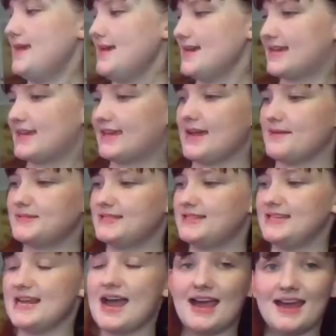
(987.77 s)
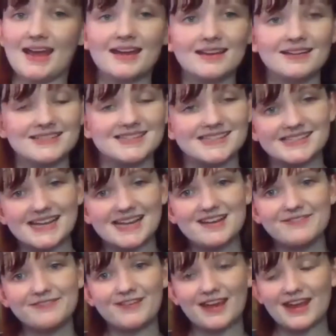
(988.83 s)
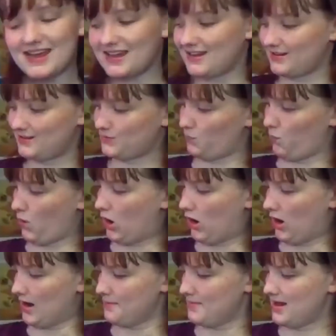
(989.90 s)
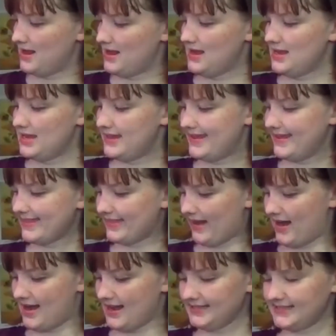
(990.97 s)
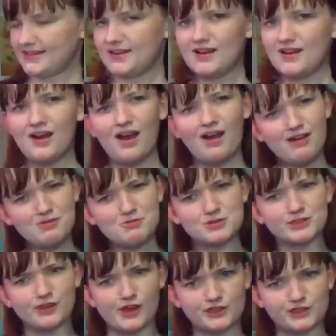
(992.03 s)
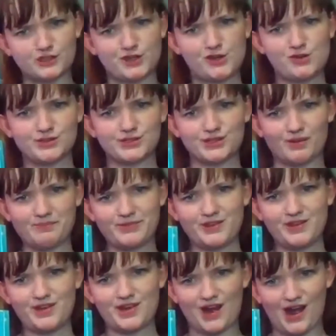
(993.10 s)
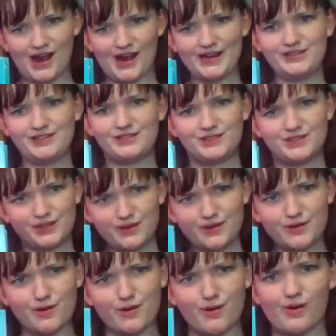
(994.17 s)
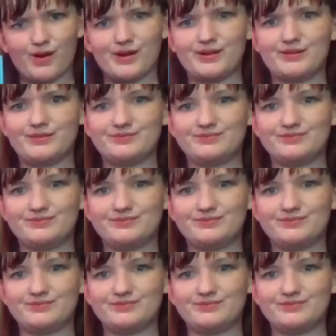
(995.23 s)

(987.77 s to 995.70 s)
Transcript: Pig kept the egg safe and warm. He thought, I would like to do something kind too.